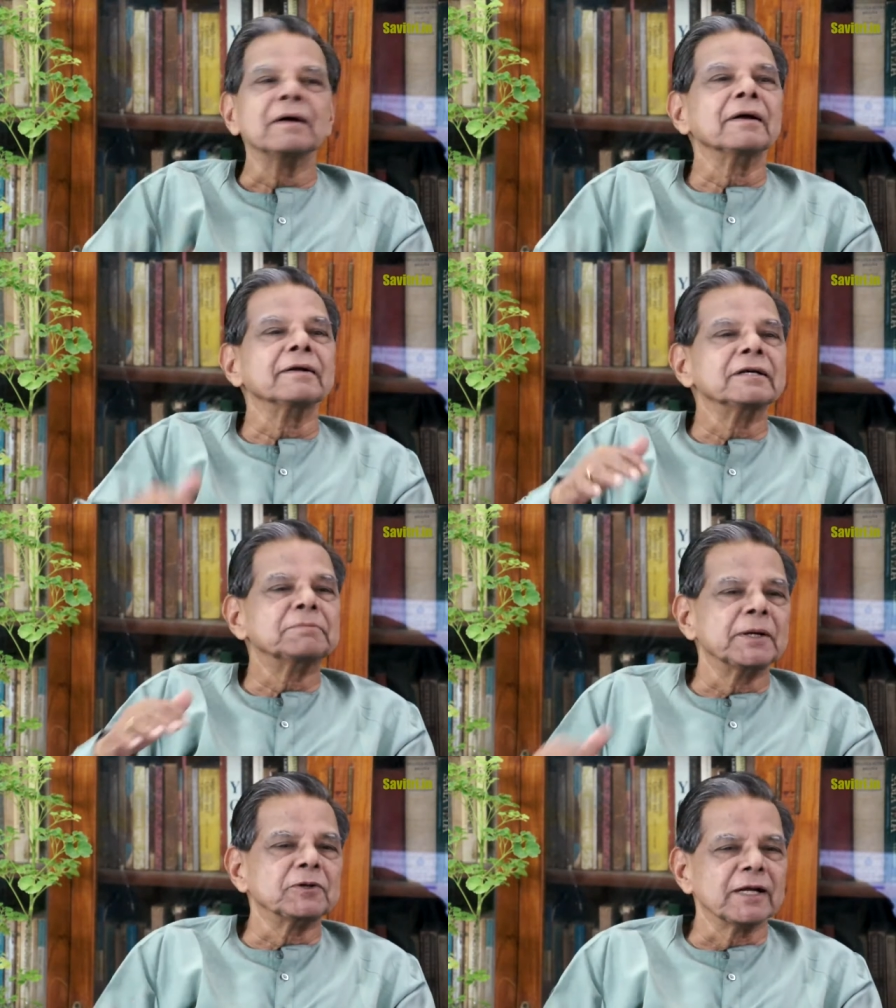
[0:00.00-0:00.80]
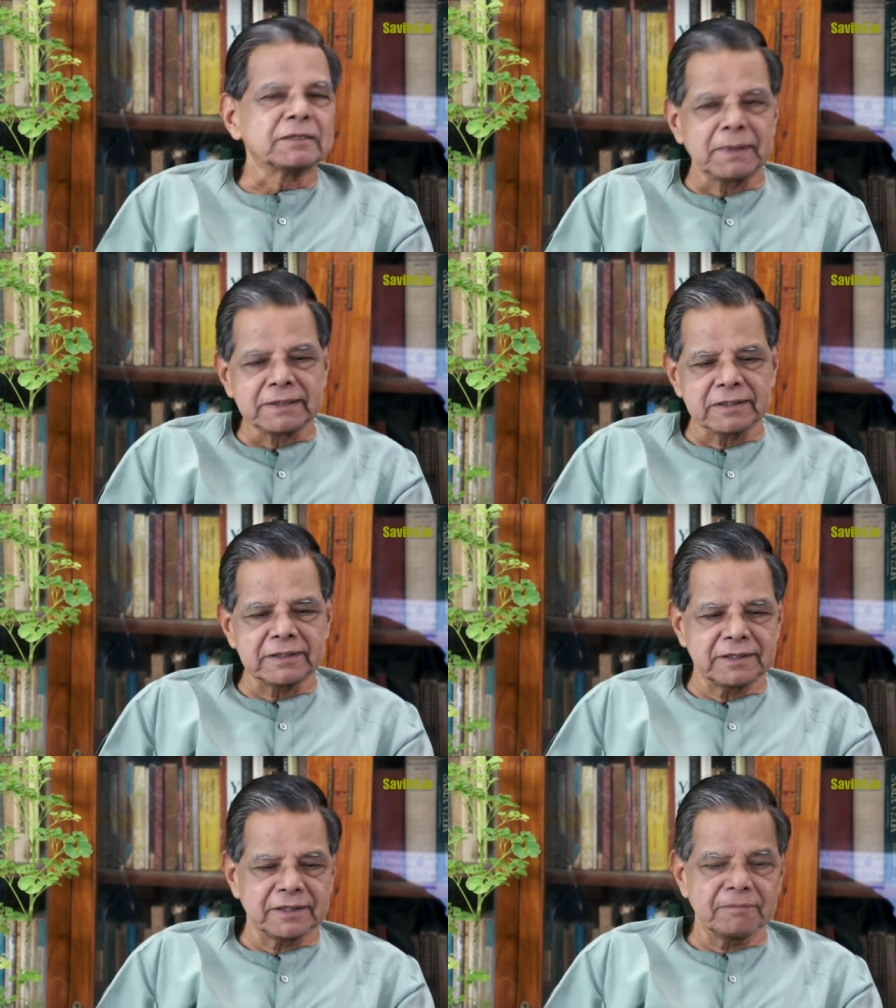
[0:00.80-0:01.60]
in the spiritual expression
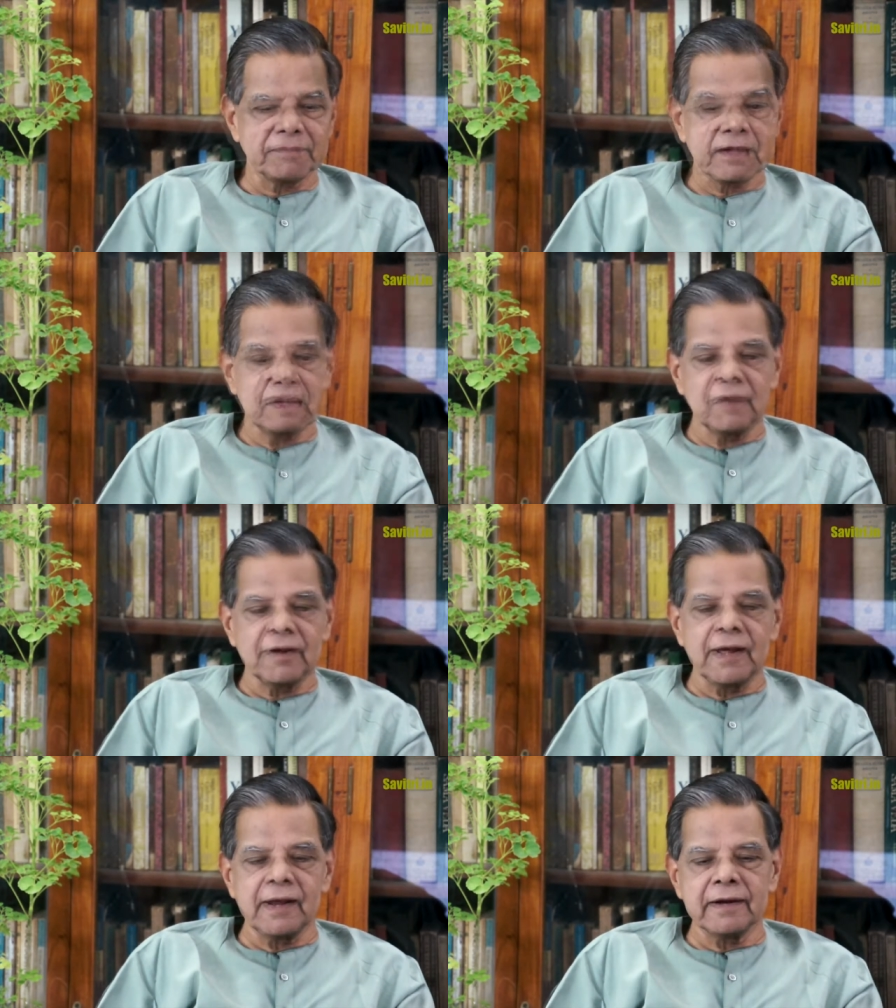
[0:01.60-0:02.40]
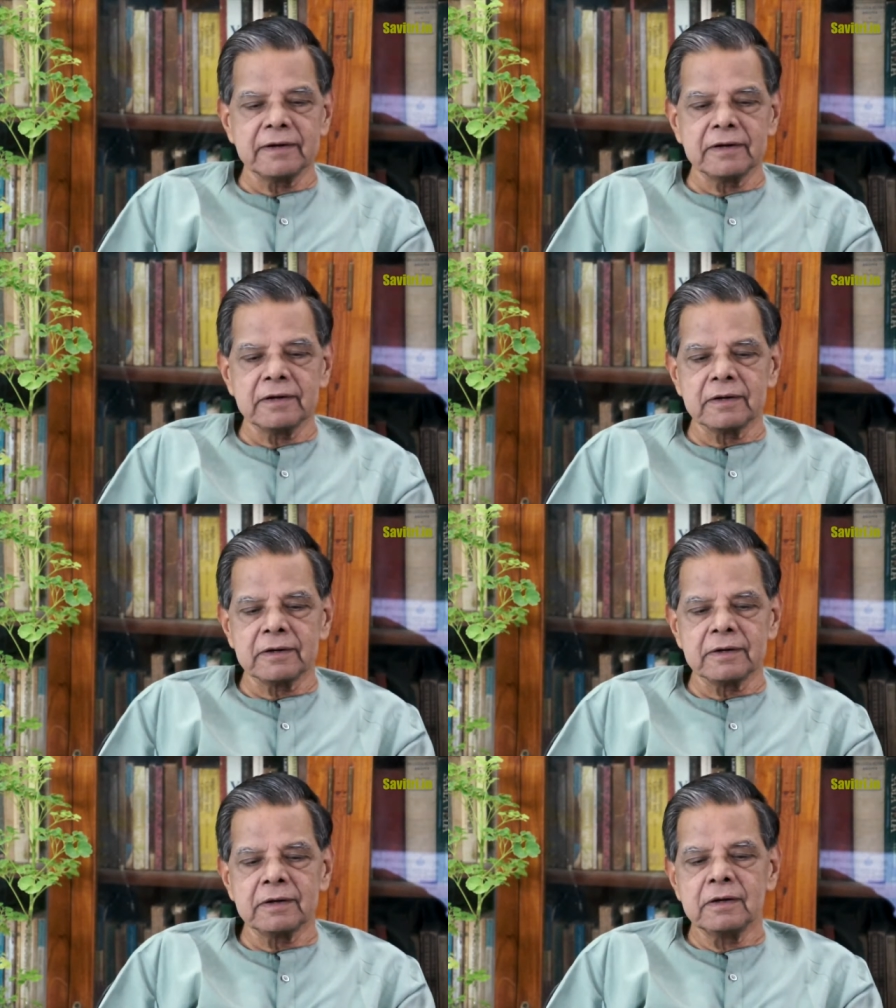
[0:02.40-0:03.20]
here.
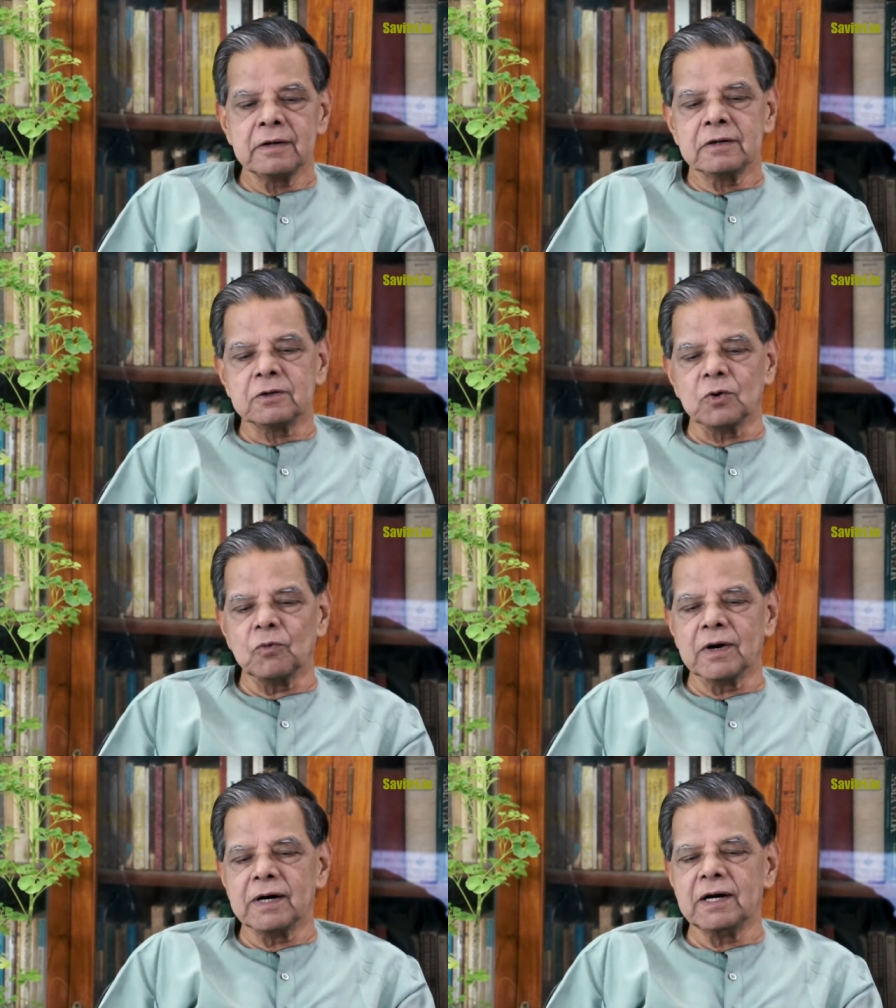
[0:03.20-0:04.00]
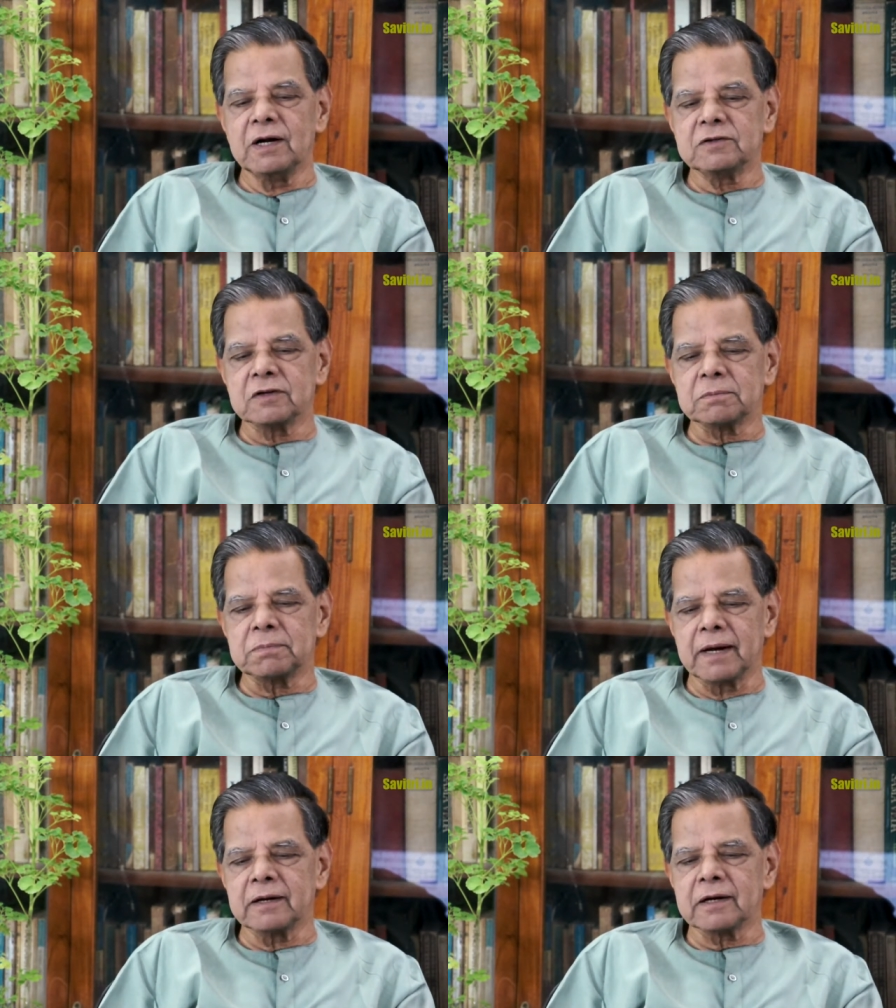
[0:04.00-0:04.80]
Swinging through worlds of
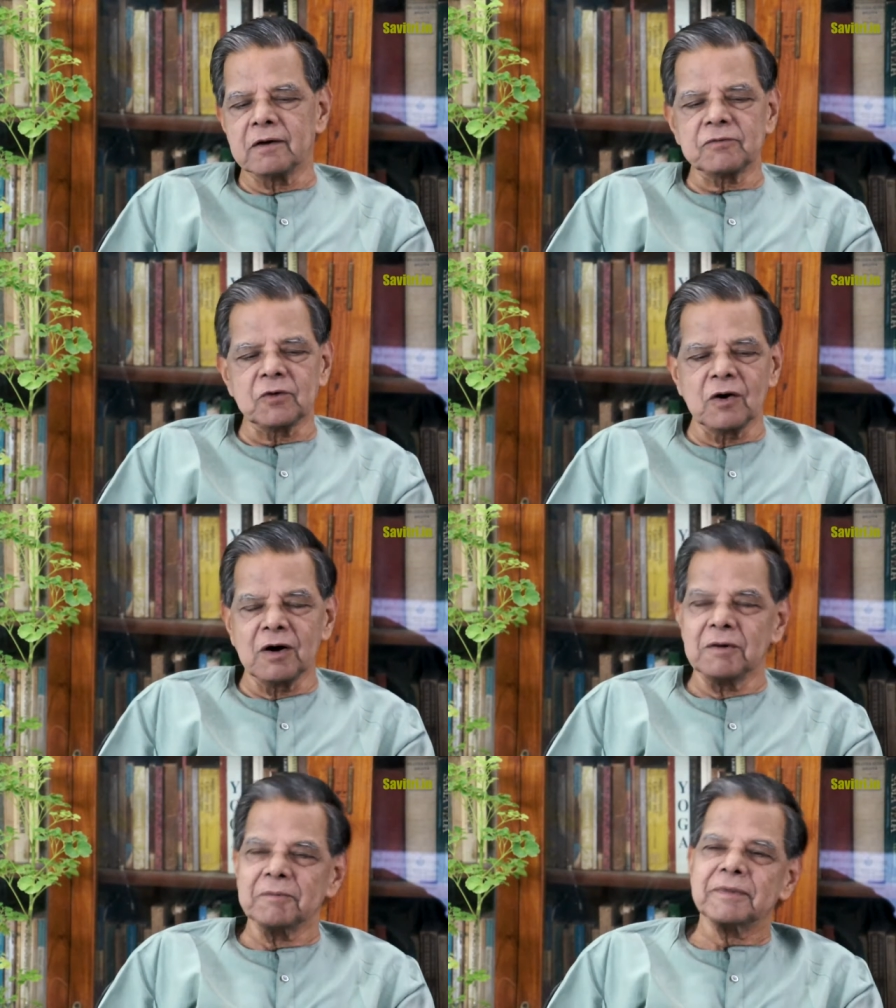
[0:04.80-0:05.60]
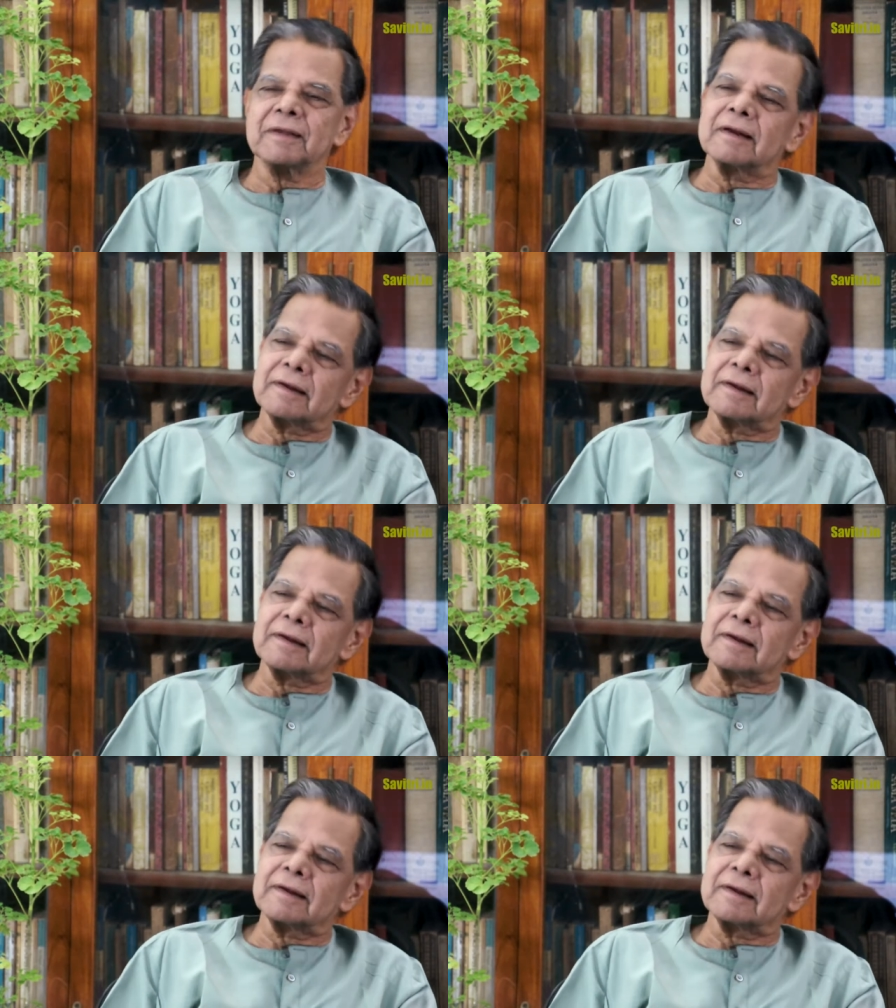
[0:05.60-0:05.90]
splendor and of calm.